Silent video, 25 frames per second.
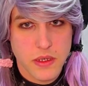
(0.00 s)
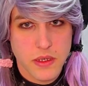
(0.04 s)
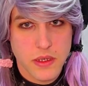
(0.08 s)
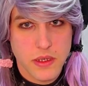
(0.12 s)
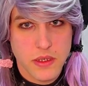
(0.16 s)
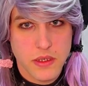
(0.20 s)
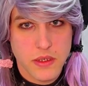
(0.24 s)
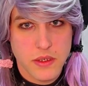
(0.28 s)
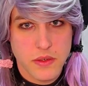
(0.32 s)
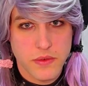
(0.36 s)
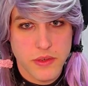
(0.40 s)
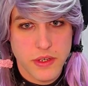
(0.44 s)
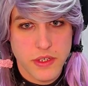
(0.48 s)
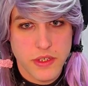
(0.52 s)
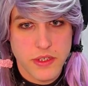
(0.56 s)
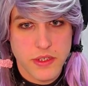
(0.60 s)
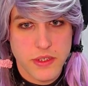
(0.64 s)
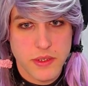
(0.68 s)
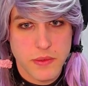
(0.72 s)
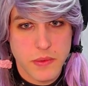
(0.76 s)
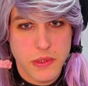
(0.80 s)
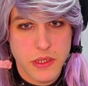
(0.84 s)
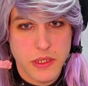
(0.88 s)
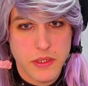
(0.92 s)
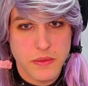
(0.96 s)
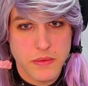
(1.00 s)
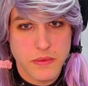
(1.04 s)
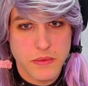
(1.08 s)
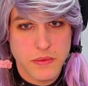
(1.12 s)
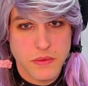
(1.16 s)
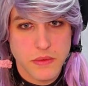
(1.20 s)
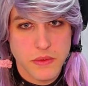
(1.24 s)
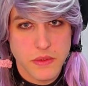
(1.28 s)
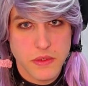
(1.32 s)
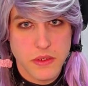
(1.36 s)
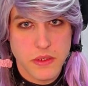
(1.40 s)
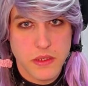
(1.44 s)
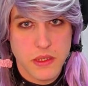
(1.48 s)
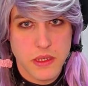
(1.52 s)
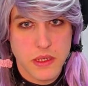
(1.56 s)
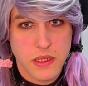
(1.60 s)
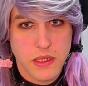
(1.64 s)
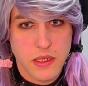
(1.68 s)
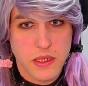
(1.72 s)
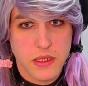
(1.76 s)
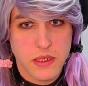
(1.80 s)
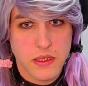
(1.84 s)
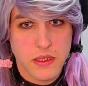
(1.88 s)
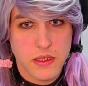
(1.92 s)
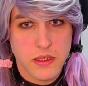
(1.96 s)
register 1,
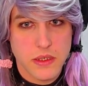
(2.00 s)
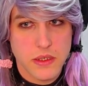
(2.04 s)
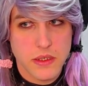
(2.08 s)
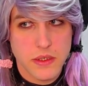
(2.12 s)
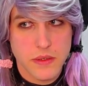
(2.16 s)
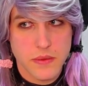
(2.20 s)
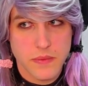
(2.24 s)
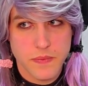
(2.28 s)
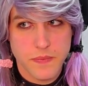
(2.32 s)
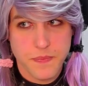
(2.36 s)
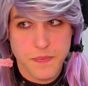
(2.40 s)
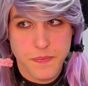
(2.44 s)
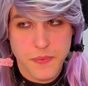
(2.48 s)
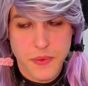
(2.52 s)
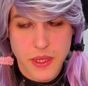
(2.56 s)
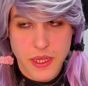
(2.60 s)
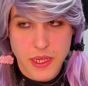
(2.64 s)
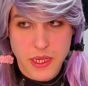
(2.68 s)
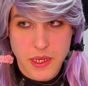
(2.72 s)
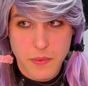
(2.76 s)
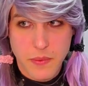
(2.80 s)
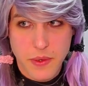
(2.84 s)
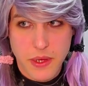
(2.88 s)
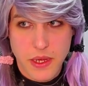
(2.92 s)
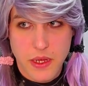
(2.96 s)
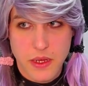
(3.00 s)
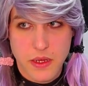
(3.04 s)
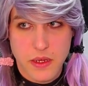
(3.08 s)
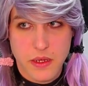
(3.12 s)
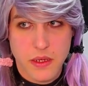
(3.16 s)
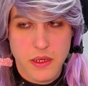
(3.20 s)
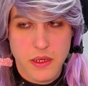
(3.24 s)
and here we are